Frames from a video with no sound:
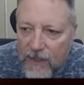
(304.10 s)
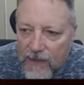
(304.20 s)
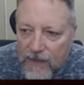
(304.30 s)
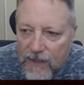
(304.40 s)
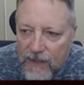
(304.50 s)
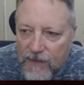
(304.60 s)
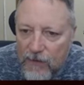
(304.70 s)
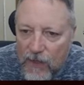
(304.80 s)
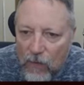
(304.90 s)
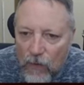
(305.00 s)
I did, so
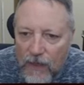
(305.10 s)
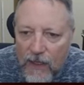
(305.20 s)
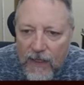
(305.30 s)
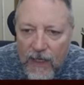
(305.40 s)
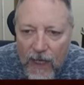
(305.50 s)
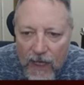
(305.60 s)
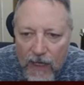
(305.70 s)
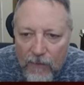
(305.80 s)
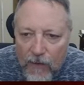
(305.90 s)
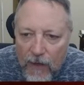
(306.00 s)
that when I
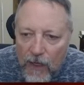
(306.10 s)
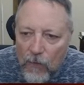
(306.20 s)
came,